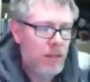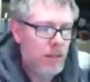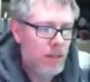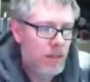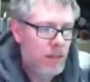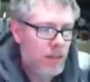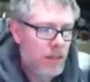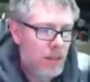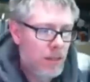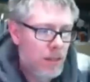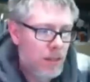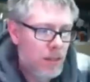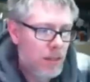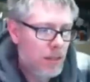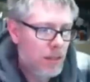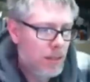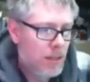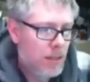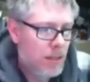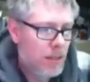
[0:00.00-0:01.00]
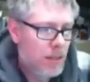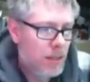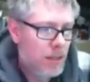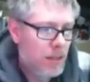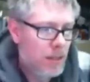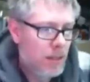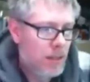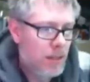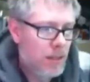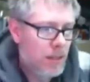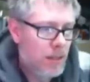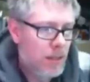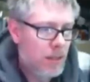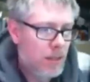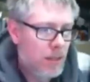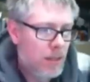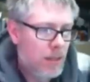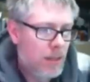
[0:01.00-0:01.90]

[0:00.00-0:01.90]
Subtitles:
(silence)